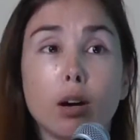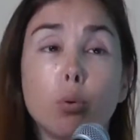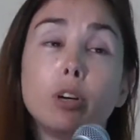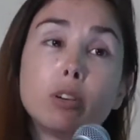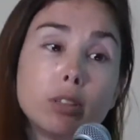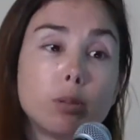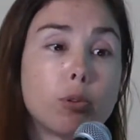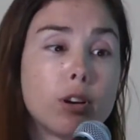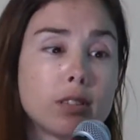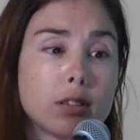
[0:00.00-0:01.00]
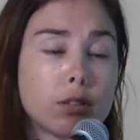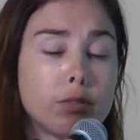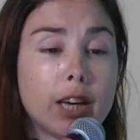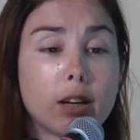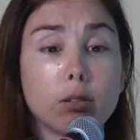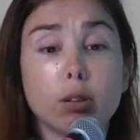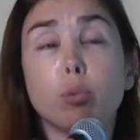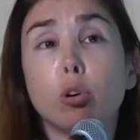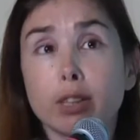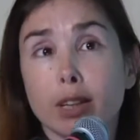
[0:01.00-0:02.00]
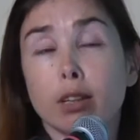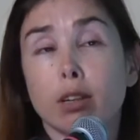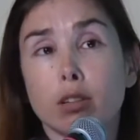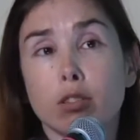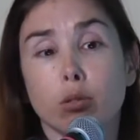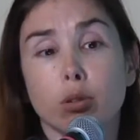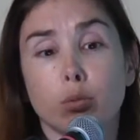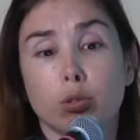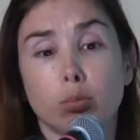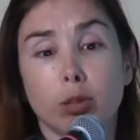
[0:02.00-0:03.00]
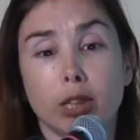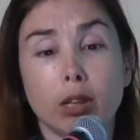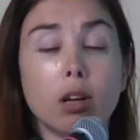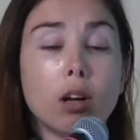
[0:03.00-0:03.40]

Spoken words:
We are in the process of gathering more data, so there would be